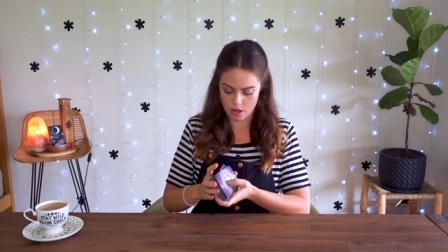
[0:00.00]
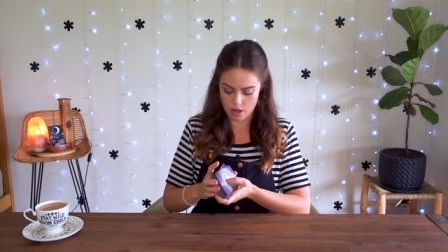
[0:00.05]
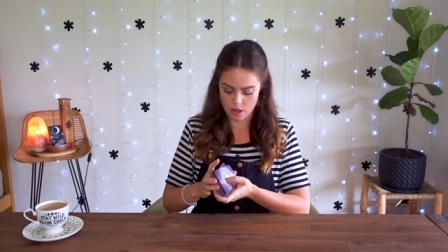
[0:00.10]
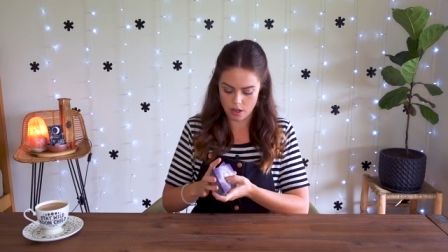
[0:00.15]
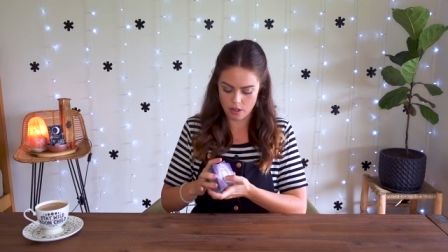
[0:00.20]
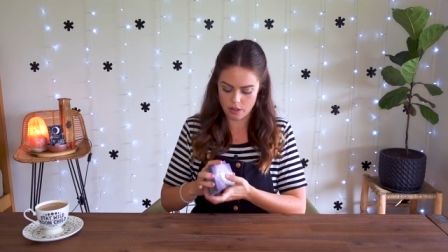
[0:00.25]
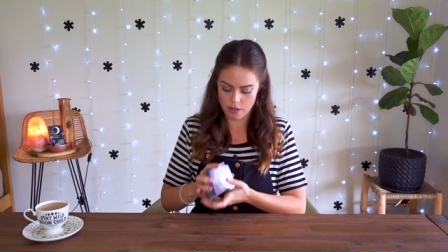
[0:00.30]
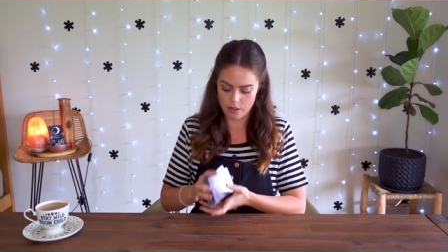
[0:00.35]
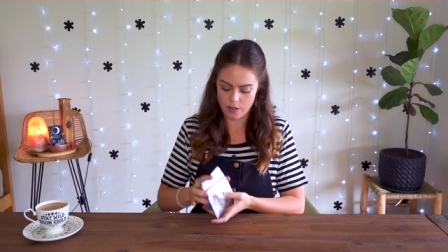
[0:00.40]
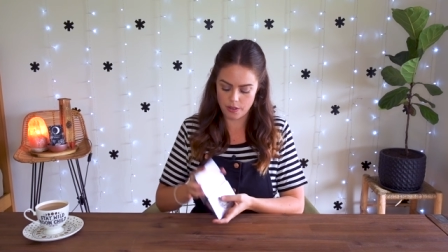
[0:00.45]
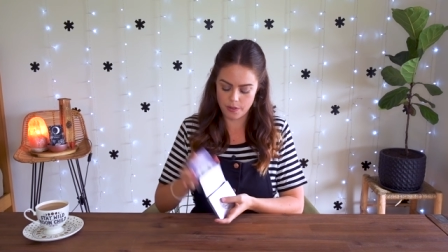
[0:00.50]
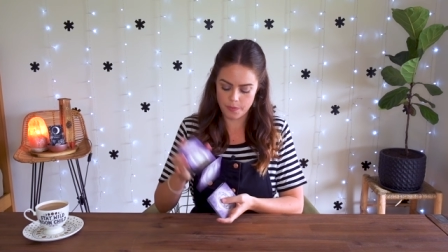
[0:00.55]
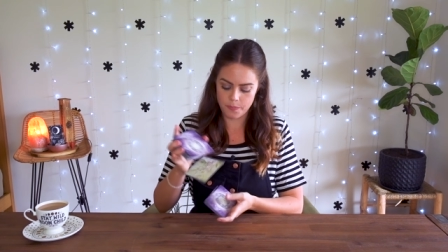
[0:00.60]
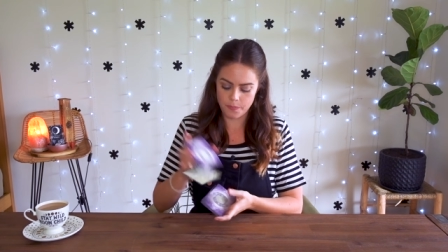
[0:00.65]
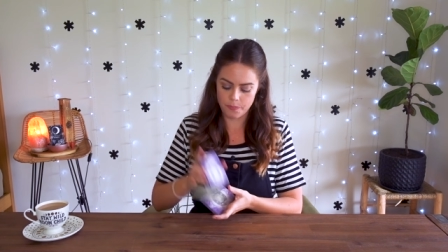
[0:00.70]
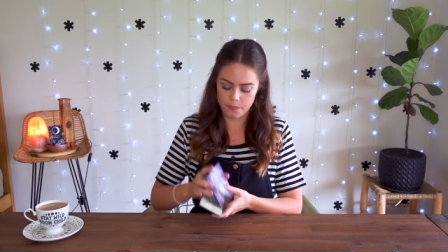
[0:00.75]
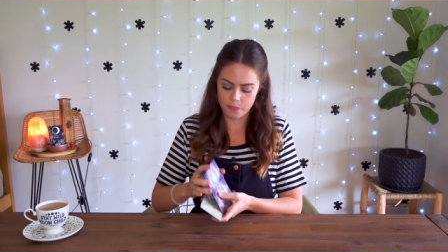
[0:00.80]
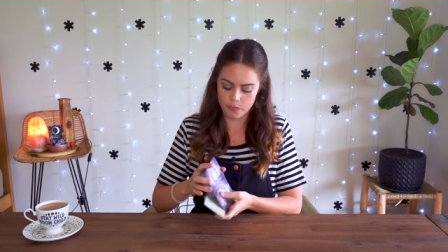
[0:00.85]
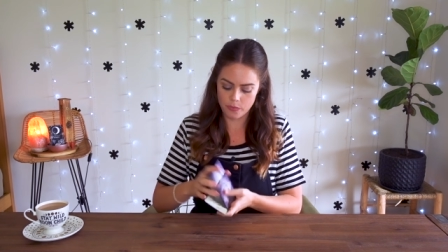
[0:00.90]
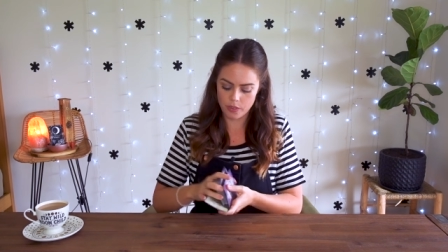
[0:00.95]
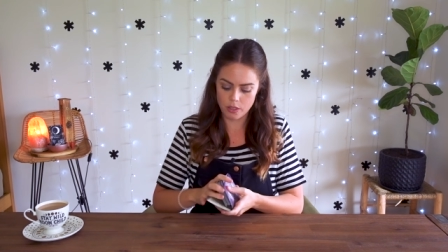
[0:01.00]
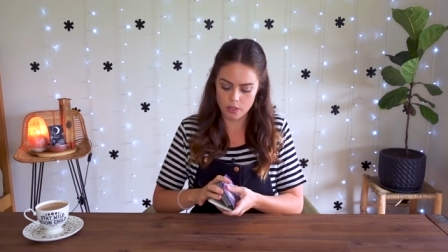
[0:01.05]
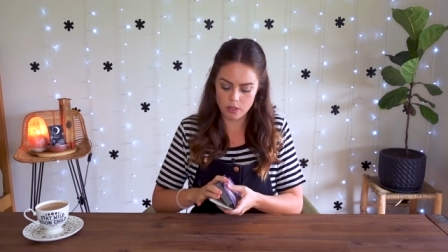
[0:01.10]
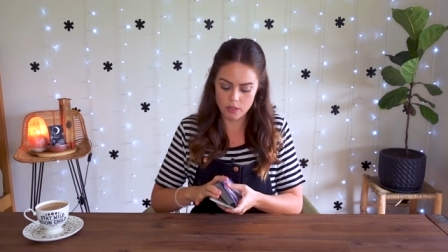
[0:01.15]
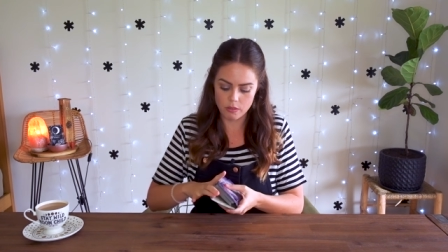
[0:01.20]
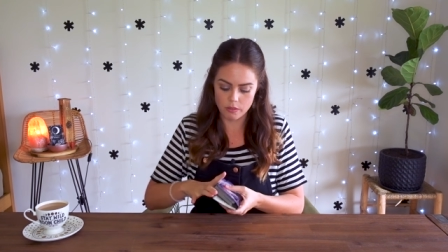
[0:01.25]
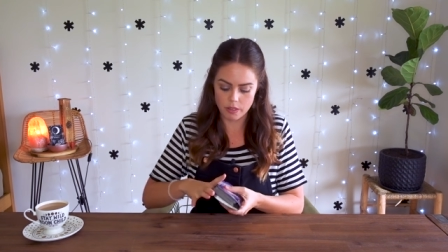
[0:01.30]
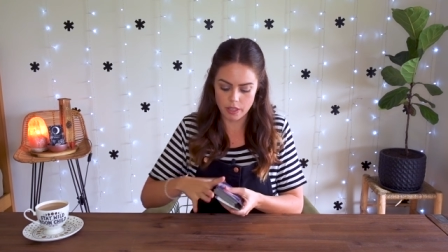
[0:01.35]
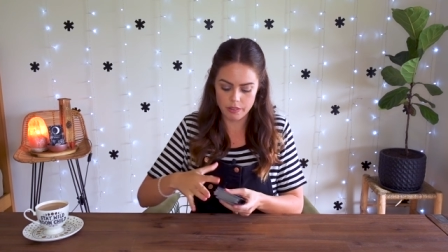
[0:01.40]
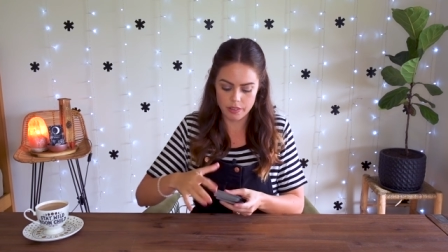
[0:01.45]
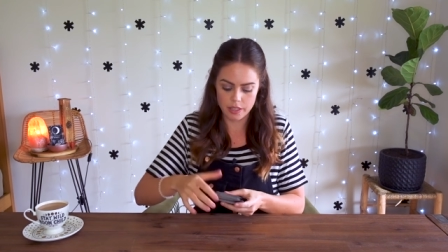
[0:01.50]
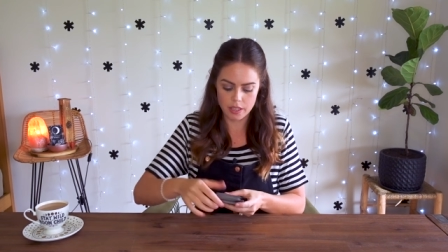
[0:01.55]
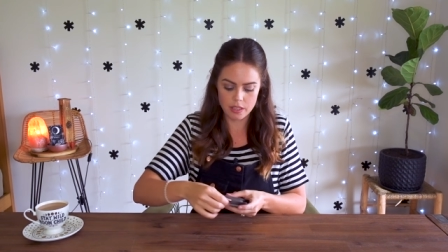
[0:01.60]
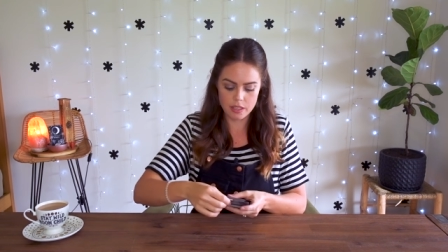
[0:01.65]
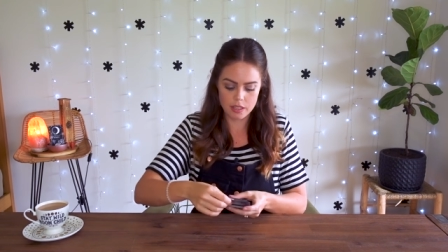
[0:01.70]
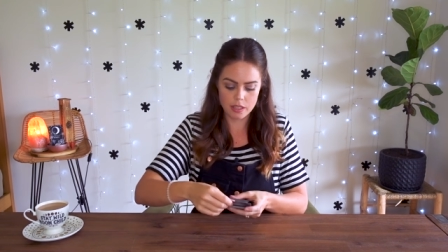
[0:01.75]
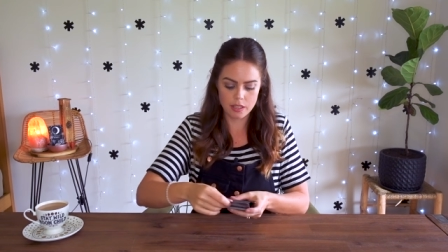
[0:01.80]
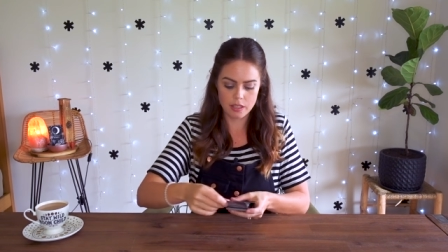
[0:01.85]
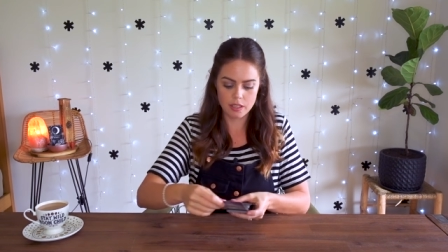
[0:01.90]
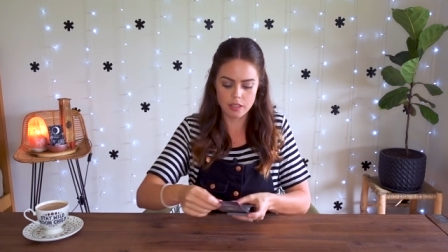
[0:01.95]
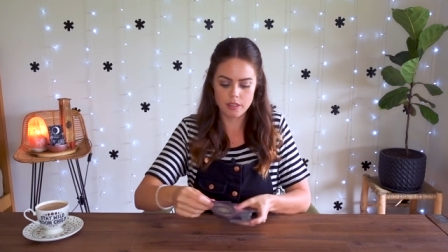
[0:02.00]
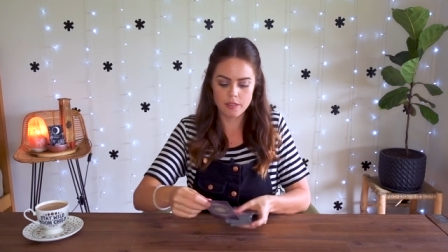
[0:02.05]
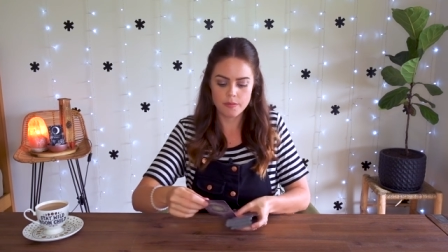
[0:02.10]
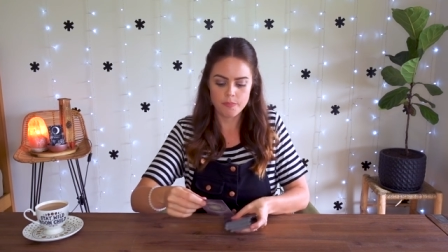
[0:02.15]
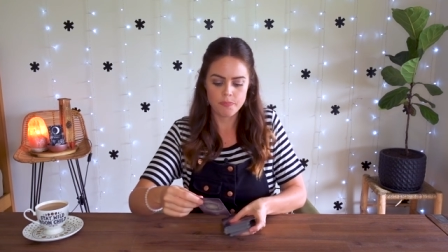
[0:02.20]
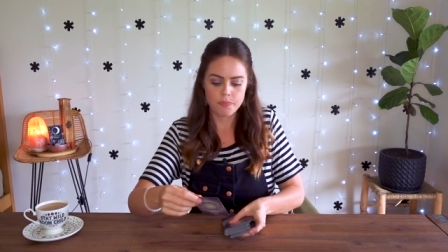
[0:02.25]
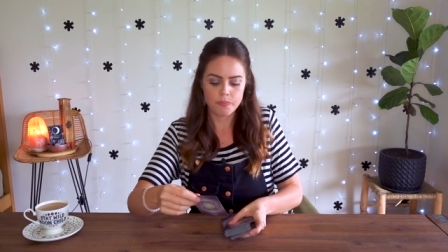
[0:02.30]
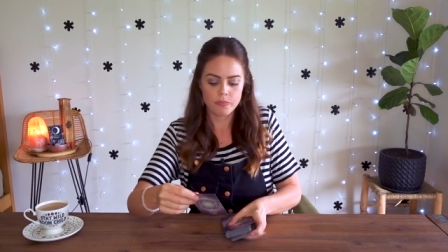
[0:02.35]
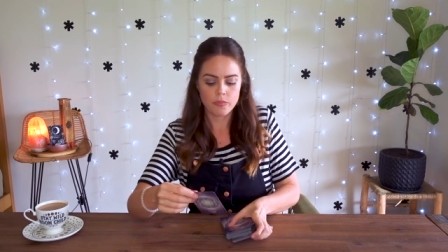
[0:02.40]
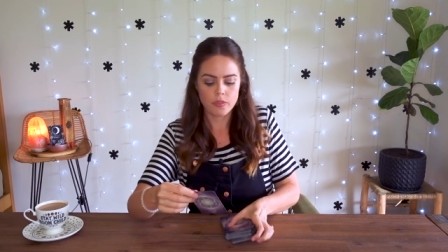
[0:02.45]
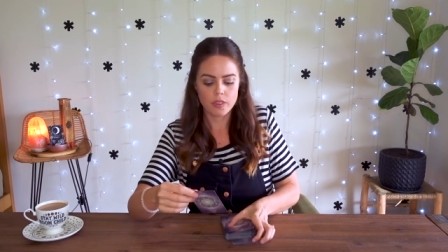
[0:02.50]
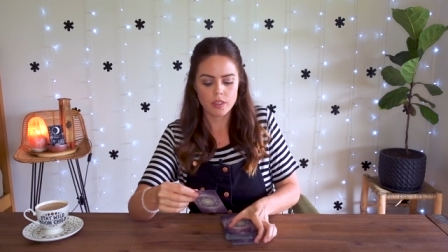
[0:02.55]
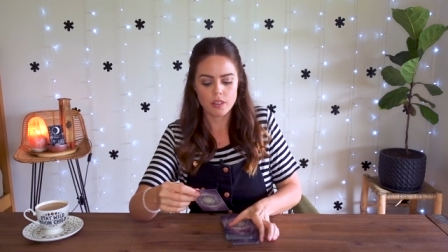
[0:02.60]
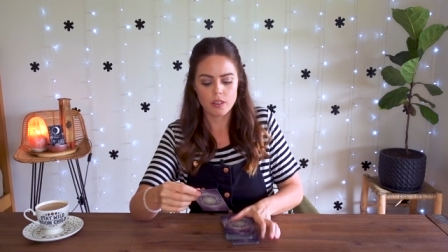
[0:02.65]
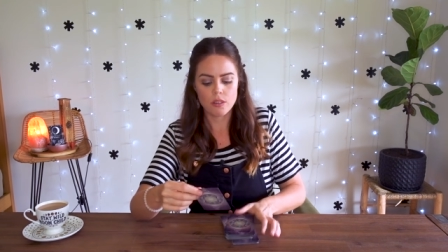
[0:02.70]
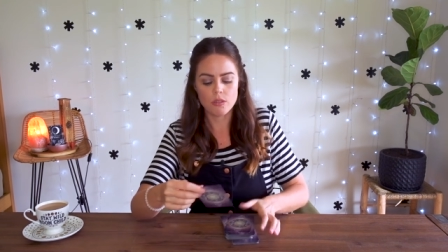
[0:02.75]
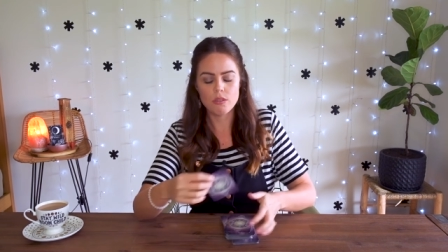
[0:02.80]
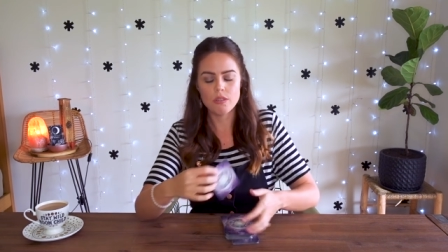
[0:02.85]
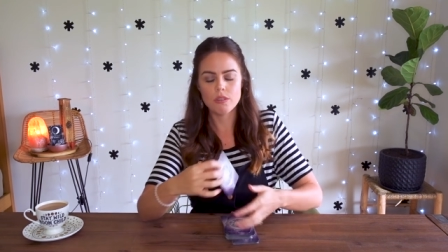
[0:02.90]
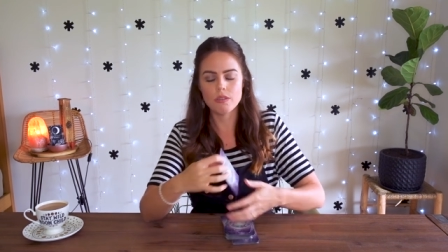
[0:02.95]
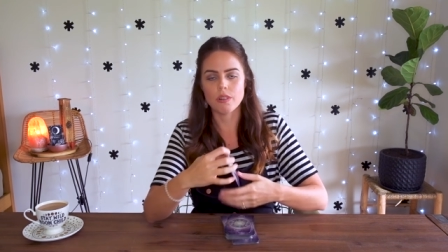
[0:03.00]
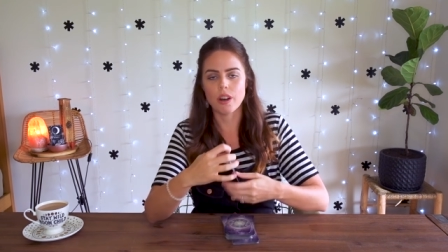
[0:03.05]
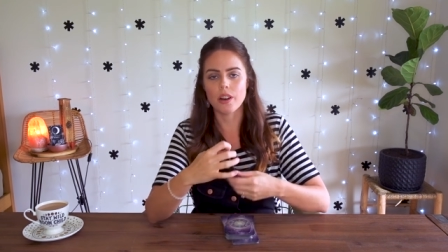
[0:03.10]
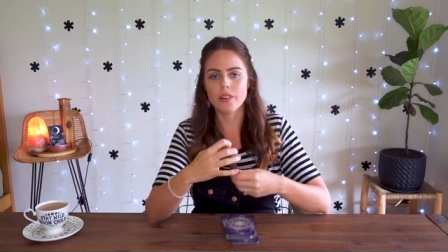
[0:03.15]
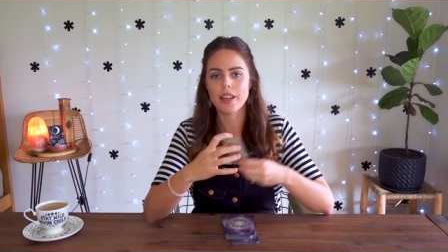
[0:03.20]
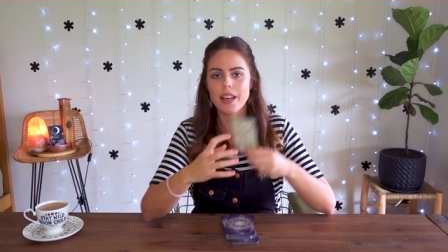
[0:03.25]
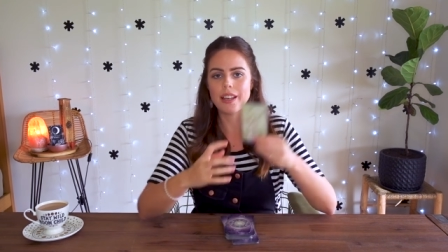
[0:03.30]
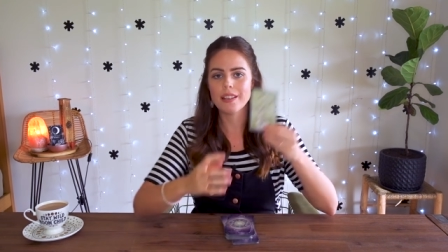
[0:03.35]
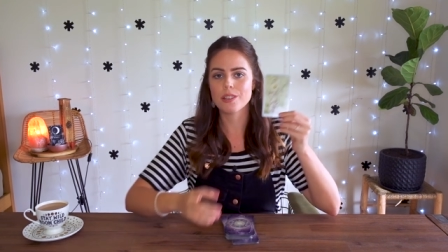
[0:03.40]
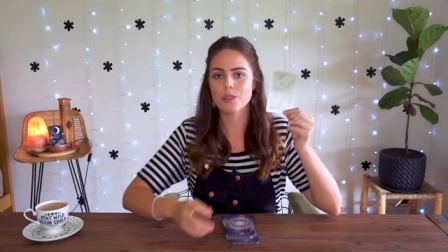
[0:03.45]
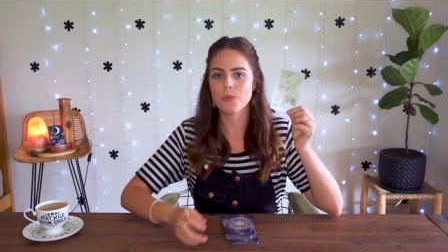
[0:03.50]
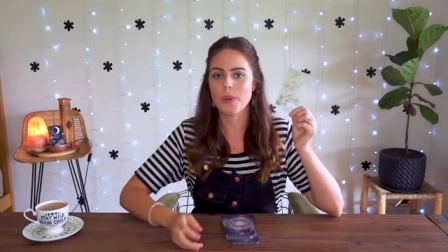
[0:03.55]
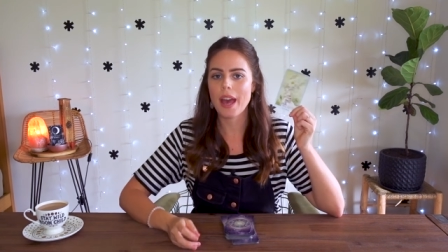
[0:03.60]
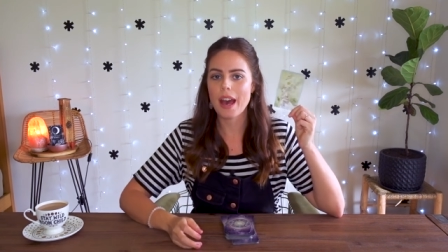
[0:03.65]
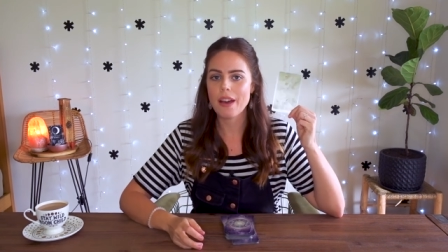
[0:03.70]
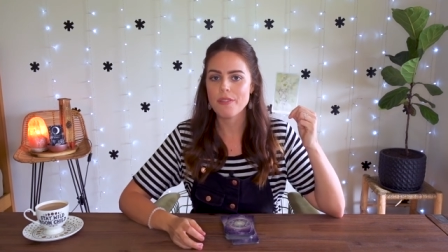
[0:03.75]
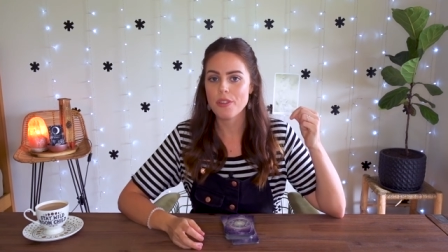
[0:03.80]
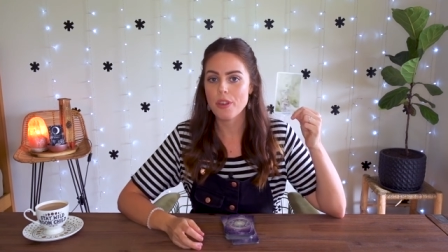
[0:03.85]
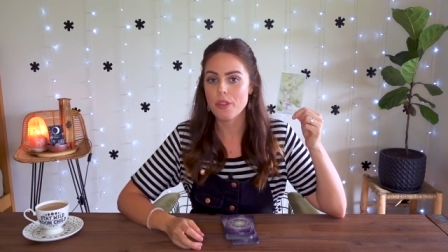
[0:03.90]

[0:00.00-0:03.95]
know? Oh, there it is. Ooh, okay, so we have